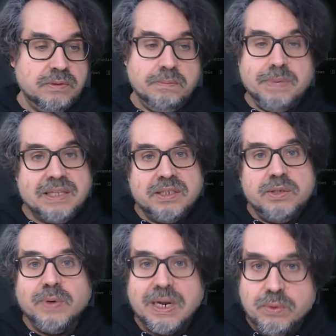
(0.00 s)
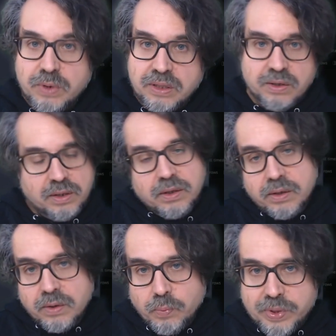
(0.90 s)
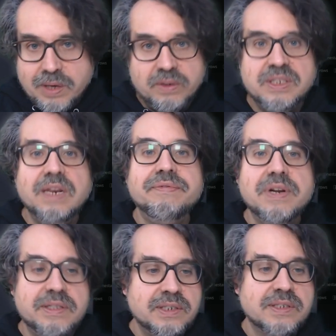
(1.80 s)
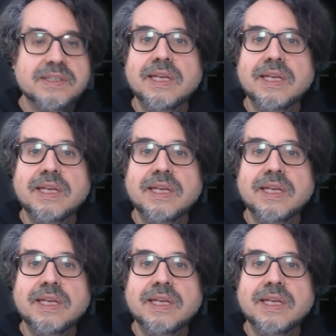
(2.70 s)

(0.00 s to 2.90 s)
but you can do it without any filters